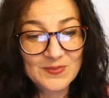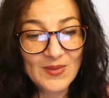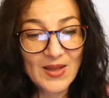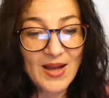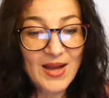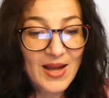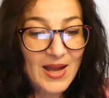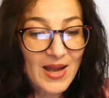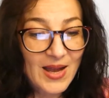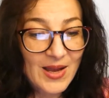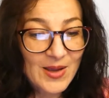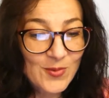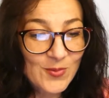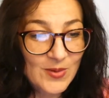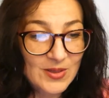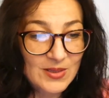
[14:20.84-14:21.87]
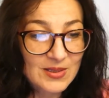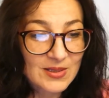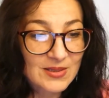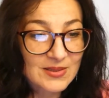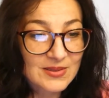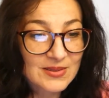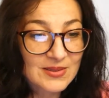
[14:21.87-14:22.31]
I
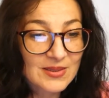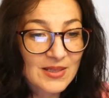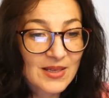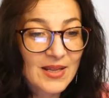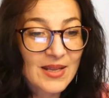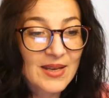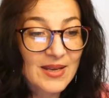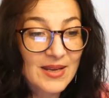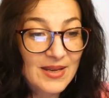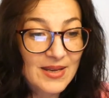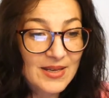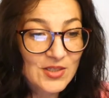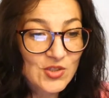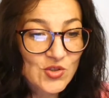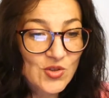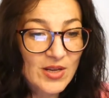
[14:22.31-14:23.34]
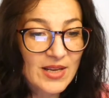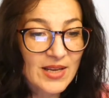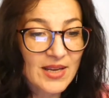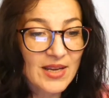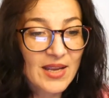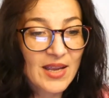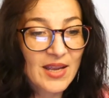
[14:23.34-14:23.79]
was
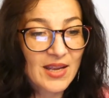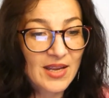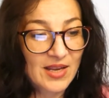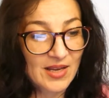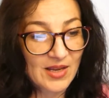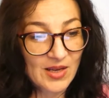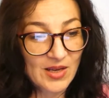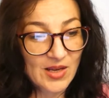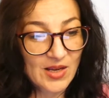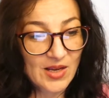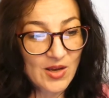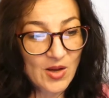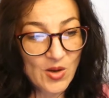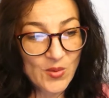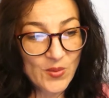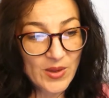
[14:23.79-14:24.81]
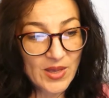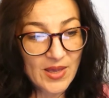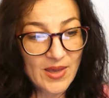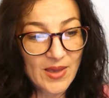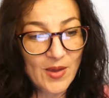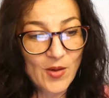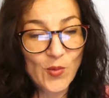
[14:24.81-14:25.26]
literally
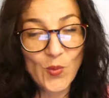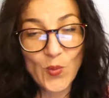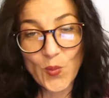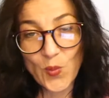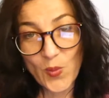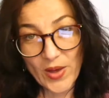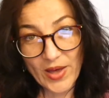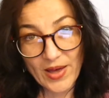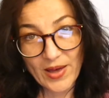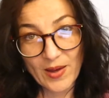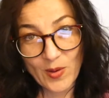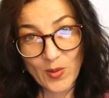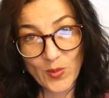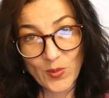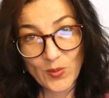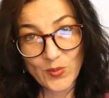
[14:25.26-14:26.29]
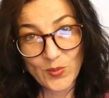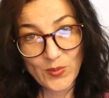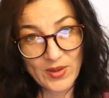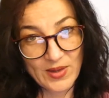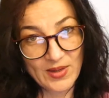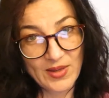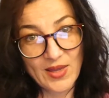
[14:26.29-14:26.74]
going wow when
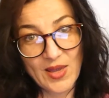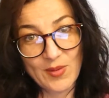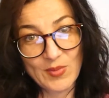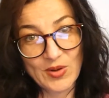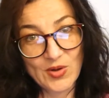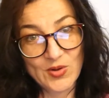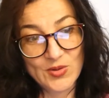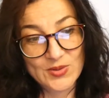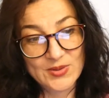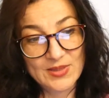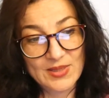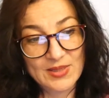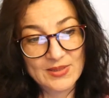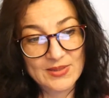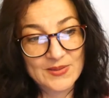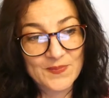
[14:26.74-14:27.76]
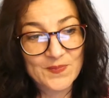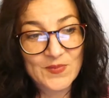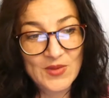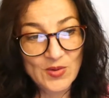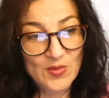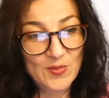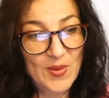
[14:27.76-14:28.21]
I came across this.
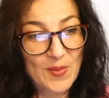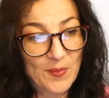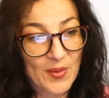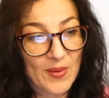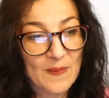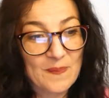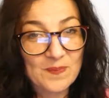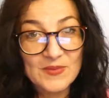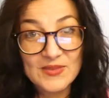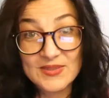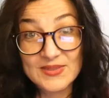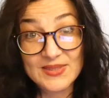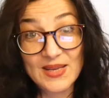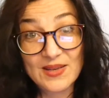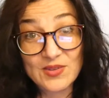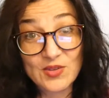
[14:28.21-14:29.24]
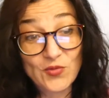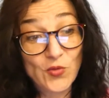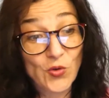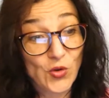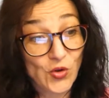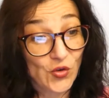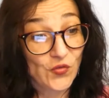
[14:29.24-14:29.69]
Remember, the Center
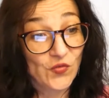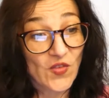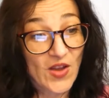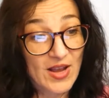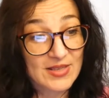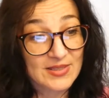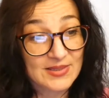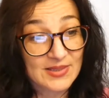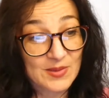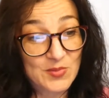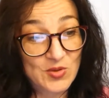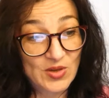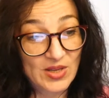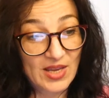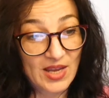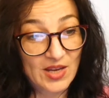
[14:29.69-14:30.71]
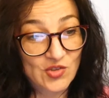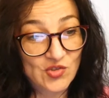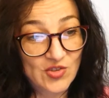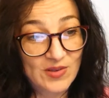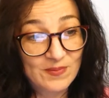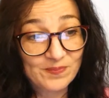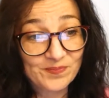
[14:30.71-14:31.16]
for Nonviolence
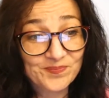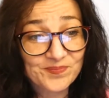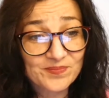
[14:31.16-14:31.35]
Communication,